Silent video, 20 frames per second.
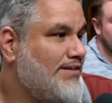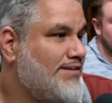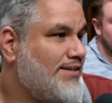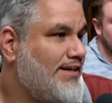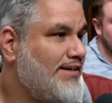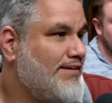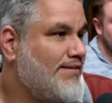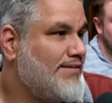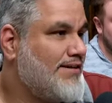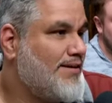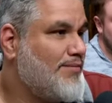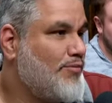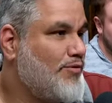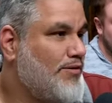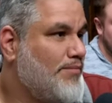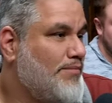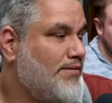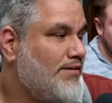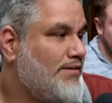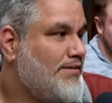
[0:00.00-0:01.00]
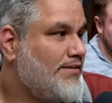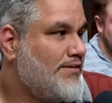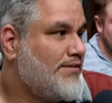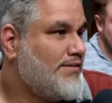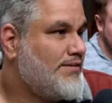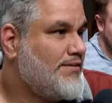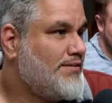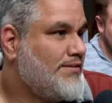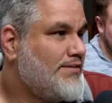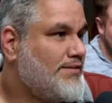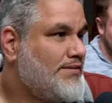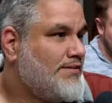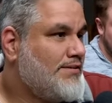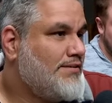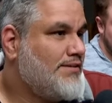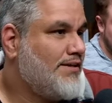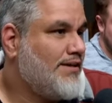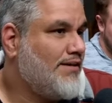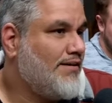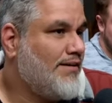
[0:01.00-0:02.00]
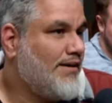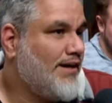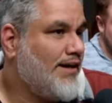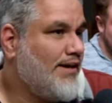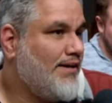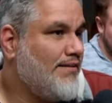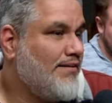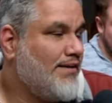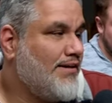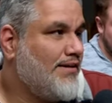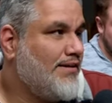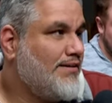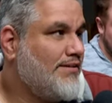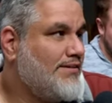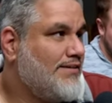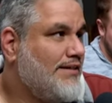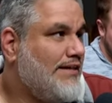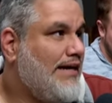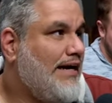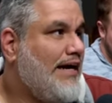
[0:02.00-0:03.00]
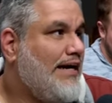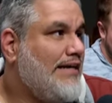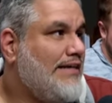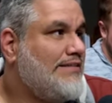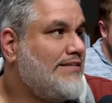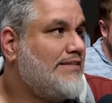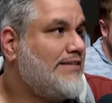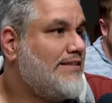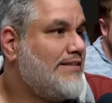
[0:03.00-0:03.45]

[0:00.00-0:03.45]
Take the time warp. I don't like anything. Ah!